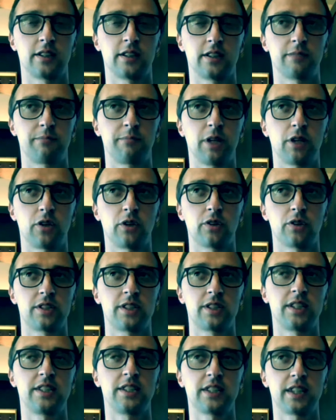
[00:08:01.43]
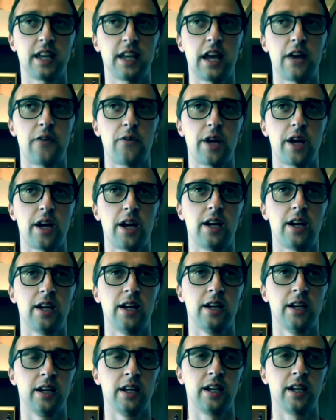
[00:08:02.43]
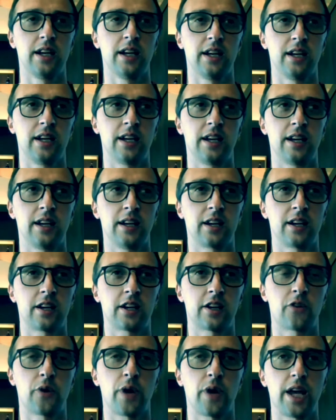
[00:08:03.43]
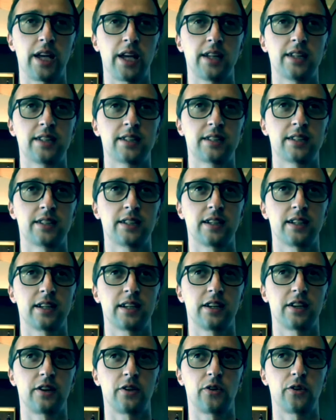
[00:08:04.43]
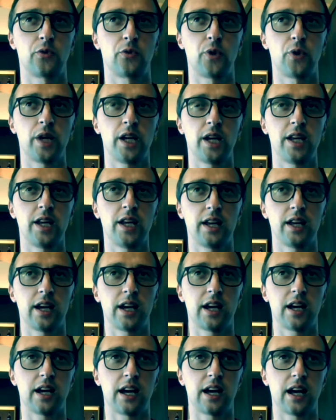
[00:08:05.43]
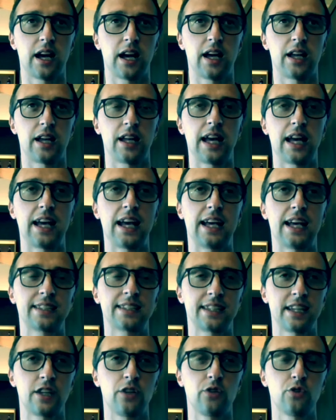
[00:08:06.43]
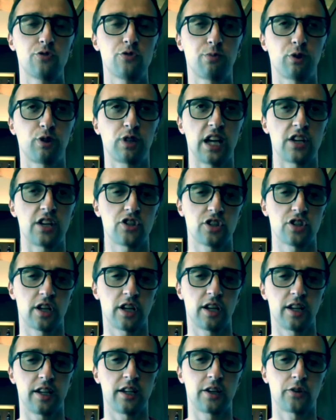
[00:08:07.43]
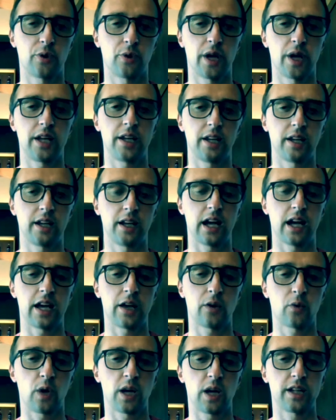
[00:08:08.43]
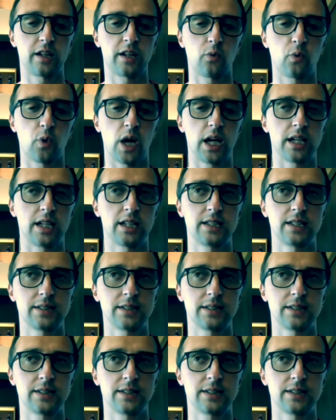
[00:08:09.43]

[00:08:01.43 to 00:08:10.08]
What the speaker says: Because this area creates really has a huge potential in creating high quality wine